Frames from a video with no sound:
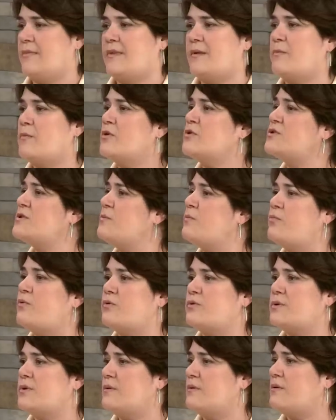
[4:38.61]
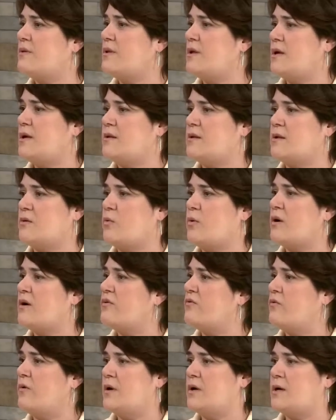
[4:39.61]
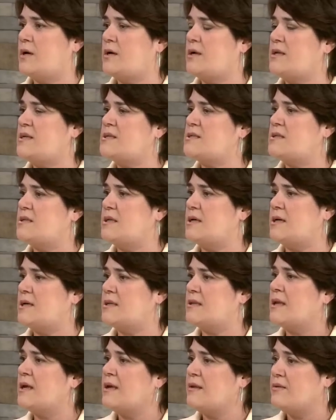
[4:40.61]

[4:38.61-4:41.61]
The most important thing that we have learned is that